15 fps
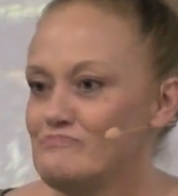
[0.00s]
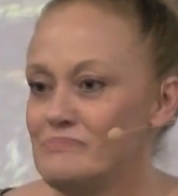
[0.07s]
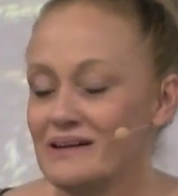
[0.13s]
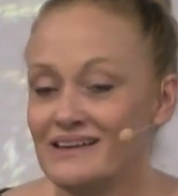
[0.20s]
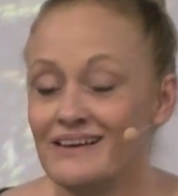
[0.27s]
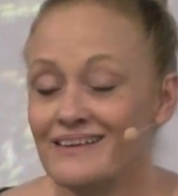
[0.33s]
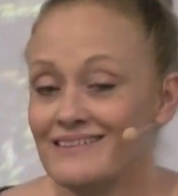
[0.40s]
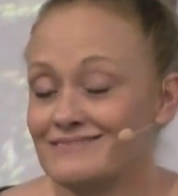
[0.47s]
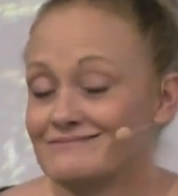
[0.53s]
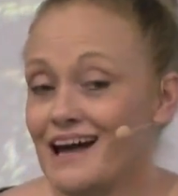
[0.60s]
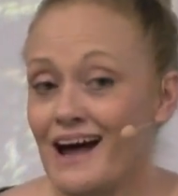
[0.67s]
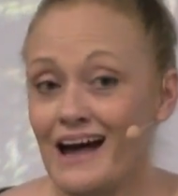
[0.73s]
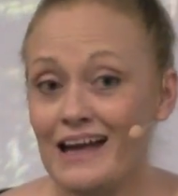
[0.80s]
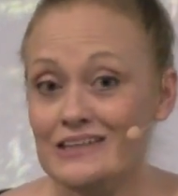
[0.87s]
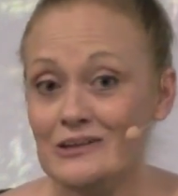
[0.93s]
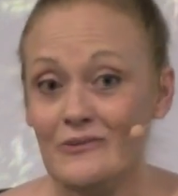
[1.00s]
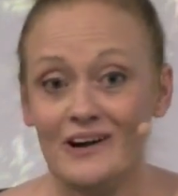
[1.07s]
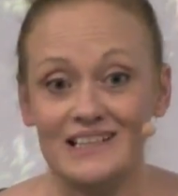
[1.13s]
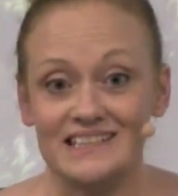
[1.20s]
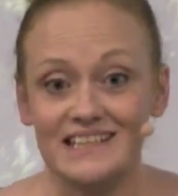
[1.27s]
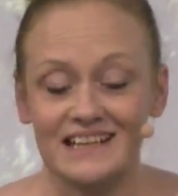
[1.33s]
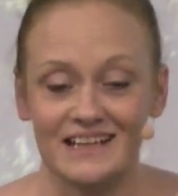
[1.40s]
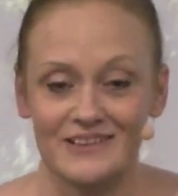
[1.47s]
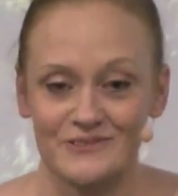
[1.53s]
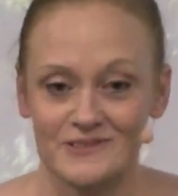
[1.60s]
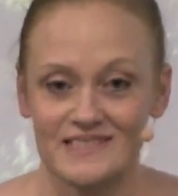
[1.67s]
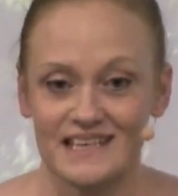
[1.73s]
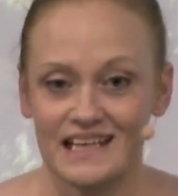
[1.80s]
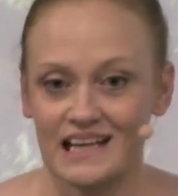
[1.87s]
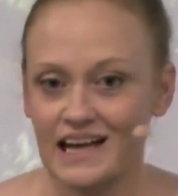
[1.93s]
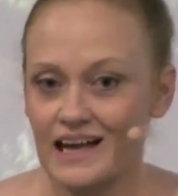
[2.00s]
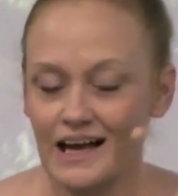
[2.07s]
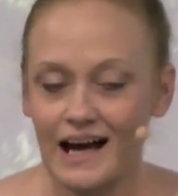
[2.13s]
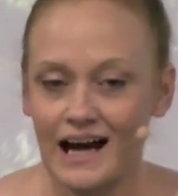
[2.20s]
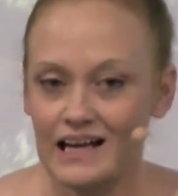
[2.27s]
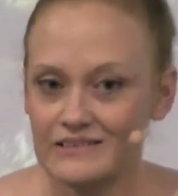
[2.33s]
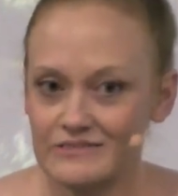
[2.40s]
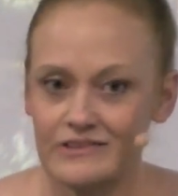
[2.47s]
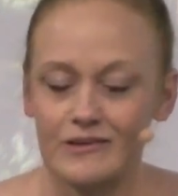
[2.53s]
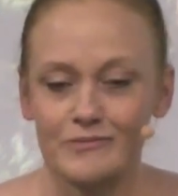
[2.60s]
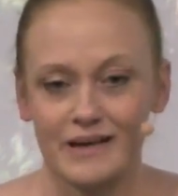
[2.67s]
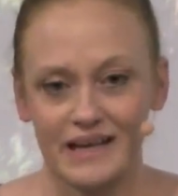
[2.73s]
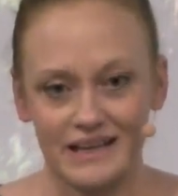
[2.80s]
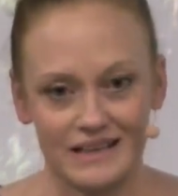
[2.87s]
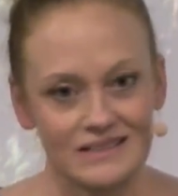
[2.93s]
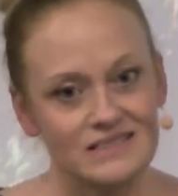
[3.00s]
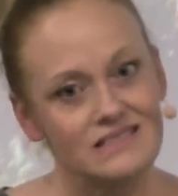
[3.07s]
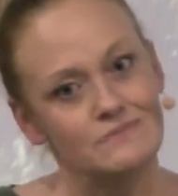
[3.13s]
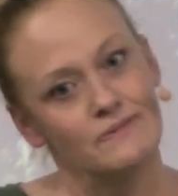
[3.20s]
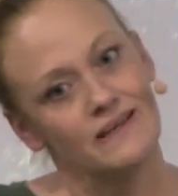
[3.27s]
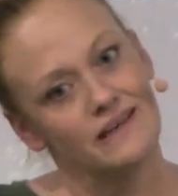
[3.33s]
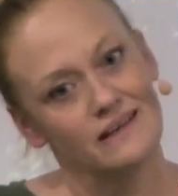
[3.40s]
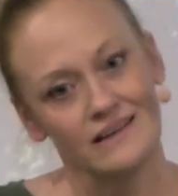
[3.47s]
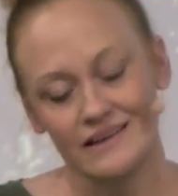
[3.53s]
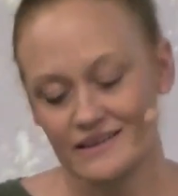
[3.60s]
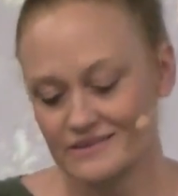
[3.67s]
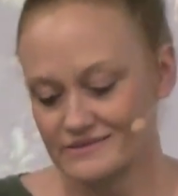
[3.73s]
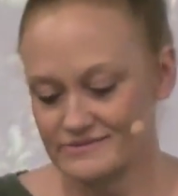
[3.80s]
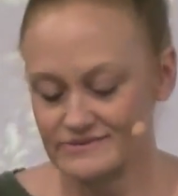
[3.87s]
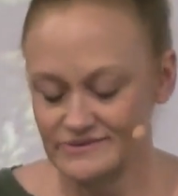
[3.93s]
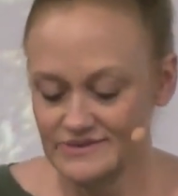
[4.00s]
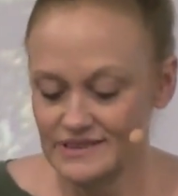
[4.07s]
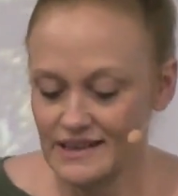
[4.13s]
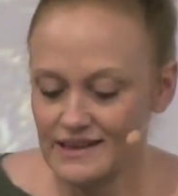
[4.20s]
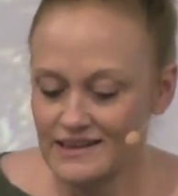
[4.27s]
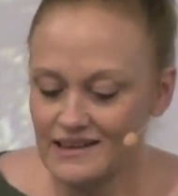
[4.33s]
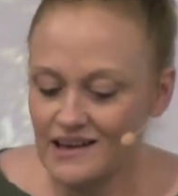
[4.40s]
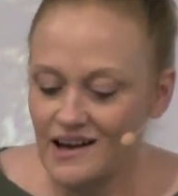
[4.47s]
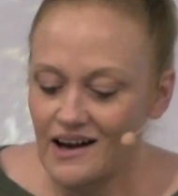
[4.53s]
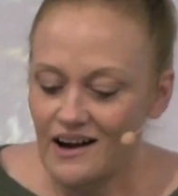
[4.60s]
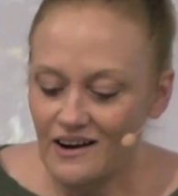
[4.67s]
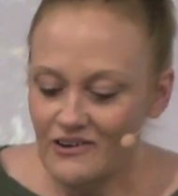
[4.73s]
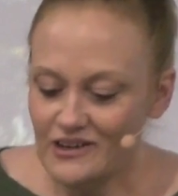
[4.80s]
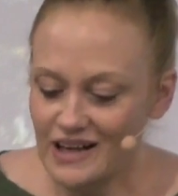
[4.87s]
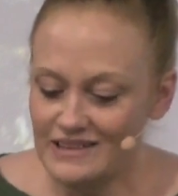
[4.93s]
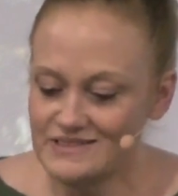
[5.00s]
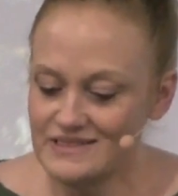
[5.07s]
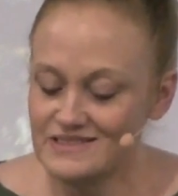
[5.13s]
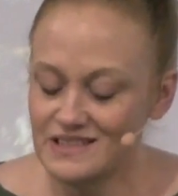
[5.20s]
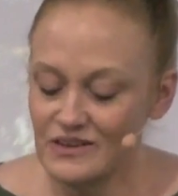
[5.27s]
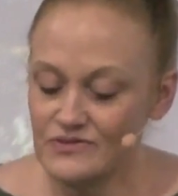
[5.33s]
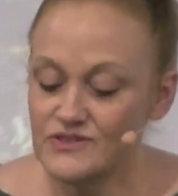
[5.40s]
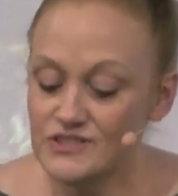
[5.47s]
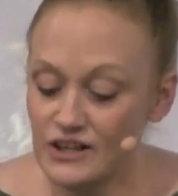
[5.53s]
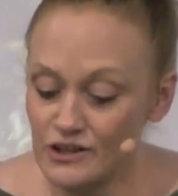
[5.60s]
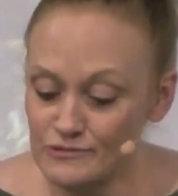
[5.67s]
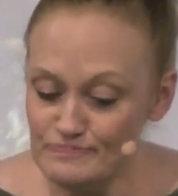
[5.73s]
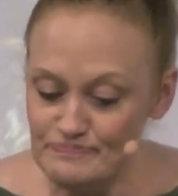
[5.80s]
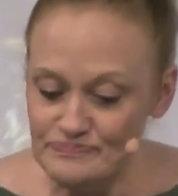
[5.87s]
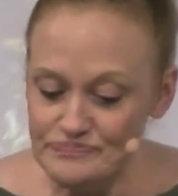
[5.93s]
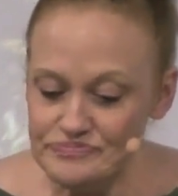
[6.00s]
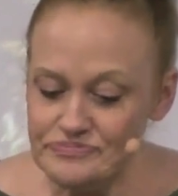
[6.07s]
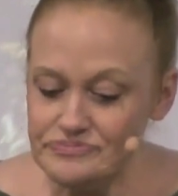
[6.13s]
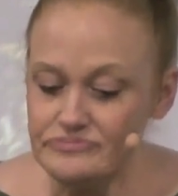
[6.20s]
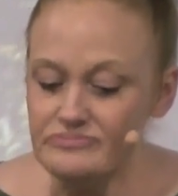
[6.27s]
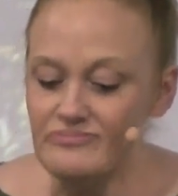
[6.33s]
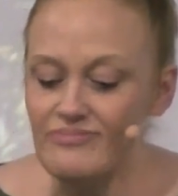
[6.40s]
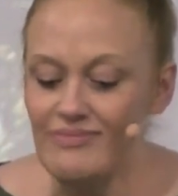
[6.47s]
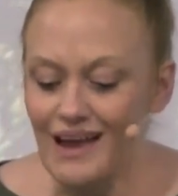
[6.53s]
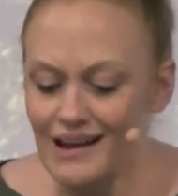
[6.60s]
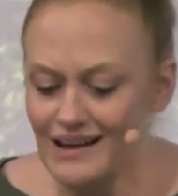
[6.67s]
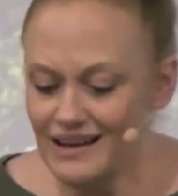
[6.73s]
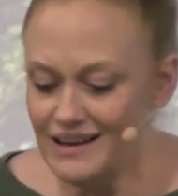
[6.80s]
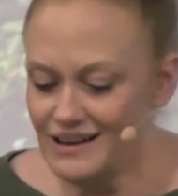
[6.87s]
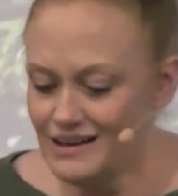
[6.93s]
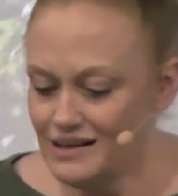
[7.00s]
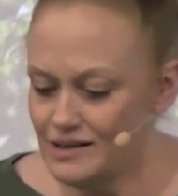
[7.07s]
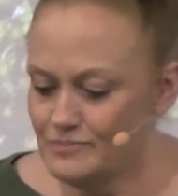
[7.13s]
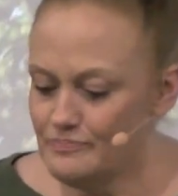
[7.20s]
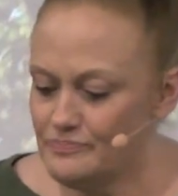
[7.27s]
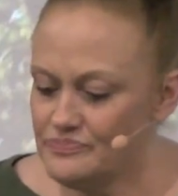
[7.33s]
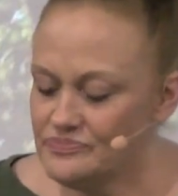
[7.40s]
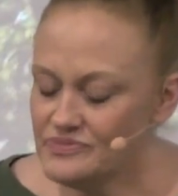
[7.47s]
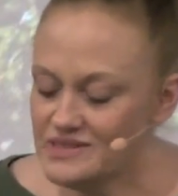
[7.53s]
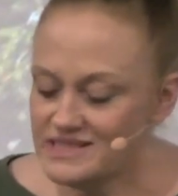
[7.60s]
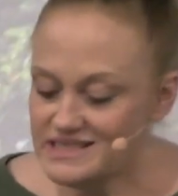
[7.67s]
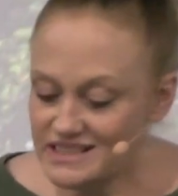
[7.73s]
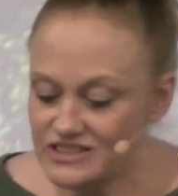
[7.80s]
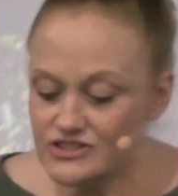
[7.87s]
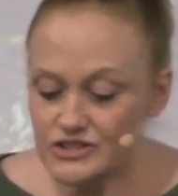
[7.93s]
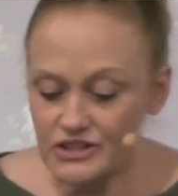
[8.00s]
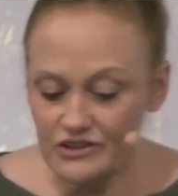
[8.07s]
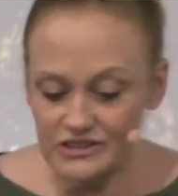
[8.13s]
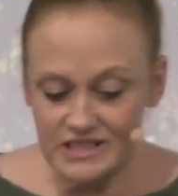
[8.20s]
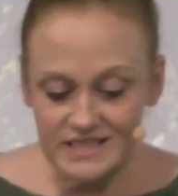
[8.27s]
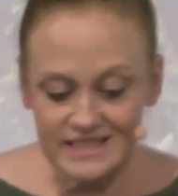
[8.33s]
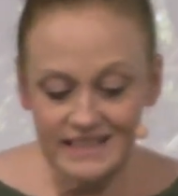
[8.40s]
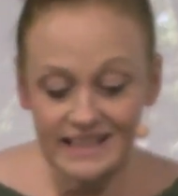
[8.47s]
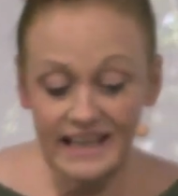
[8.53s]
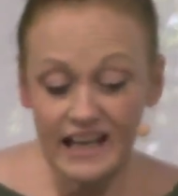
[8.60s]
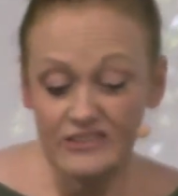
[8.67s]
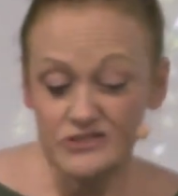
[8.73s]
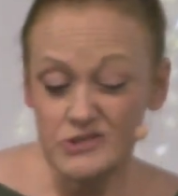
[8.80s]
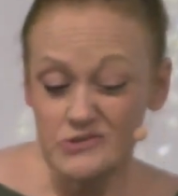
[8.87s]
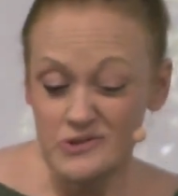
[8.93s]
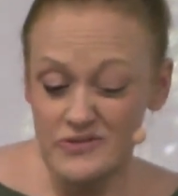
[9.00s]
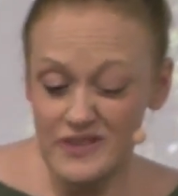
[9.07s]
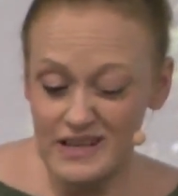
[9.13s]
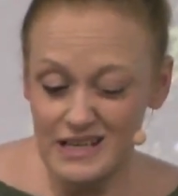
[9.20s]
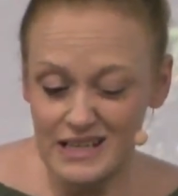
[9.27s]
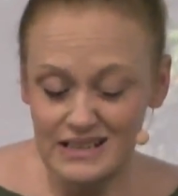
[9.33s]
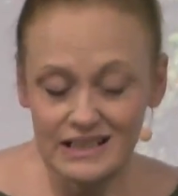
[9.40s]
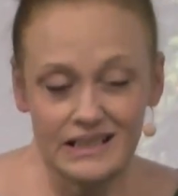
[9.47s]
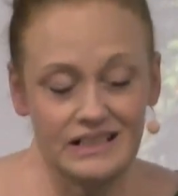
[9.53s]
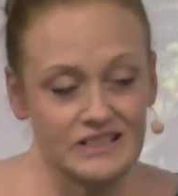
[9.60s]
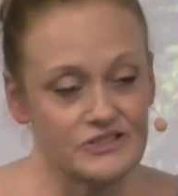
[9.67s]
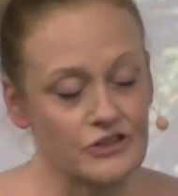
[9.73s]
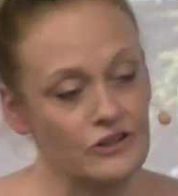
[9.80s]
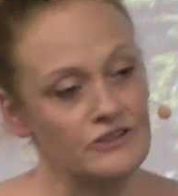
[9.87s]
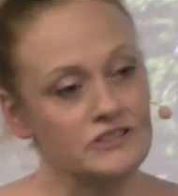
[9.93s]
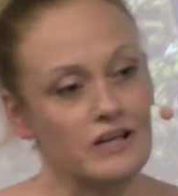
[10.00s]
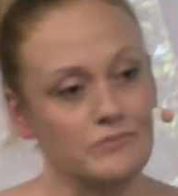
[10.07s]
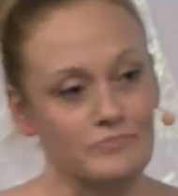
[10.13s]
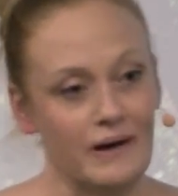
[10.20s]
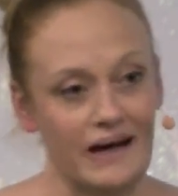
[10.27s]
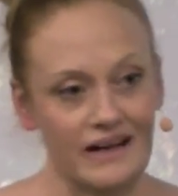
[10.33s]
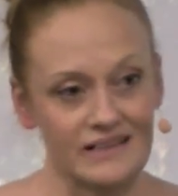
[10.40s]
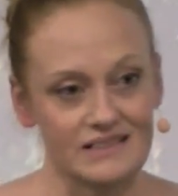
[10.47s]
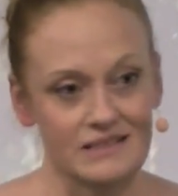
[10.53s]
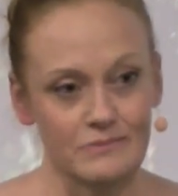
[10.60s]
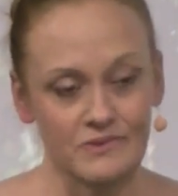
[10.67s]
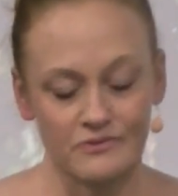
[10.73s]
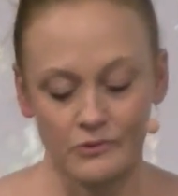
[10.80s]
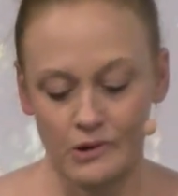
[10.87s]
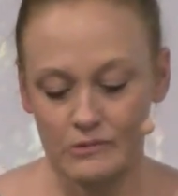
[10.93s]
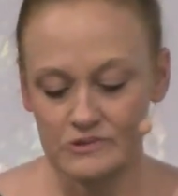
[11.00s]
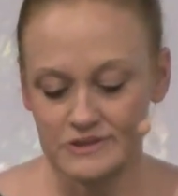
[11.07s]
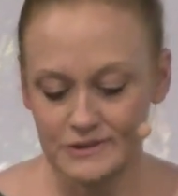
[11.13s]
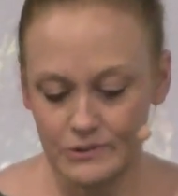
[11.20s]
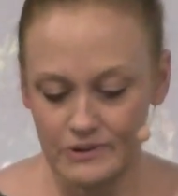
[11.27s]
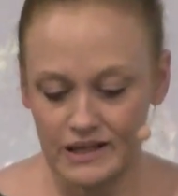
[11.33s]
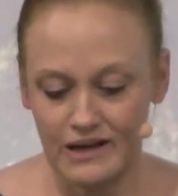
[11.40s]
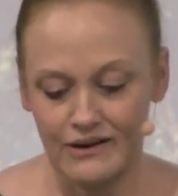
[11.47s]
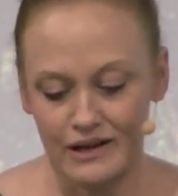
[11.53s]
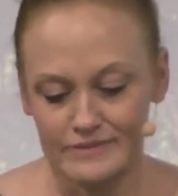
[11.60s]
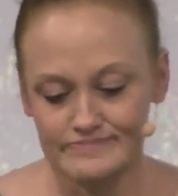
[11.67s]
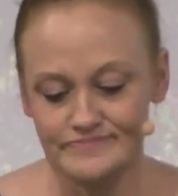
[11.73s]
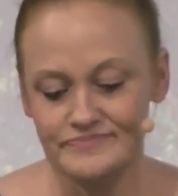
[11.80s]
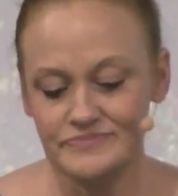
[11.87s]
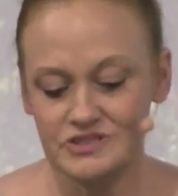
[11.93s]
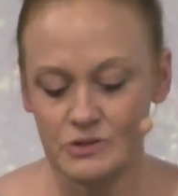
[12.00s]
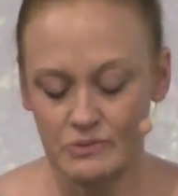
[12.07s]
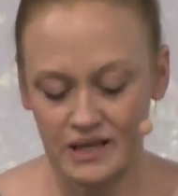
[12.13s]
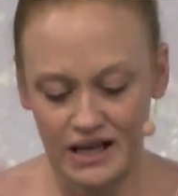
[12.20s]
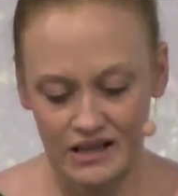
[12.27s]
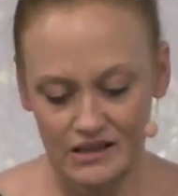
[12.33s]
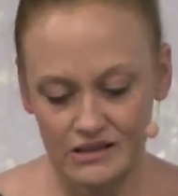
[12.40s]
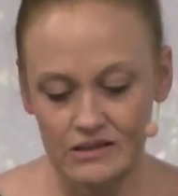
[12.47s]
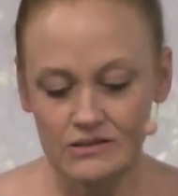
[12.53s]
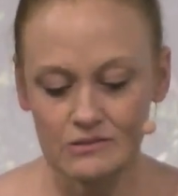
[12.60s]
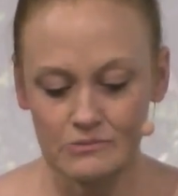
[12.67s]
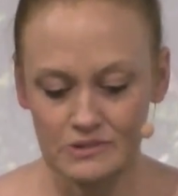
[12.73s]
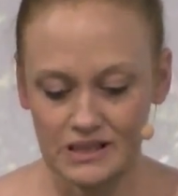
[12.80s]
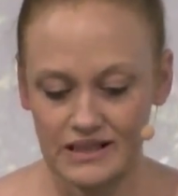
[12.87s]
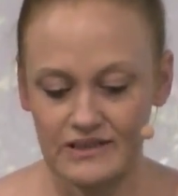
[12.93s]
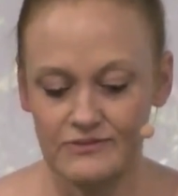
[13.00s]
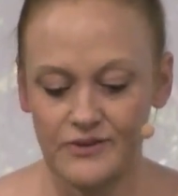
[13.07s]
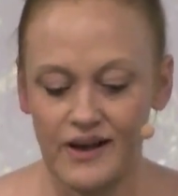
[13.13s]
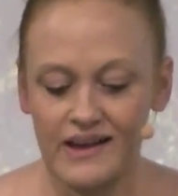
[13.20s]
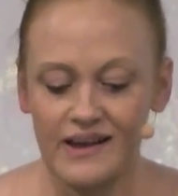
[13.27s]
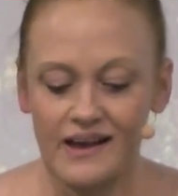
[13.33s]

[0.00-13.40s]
But I had no idea. It was like, I don't know, my head's spinning and all kinds of stuff. So I did start to see a counselor then, and he started to unpack some of what was going on. So we got a little relief.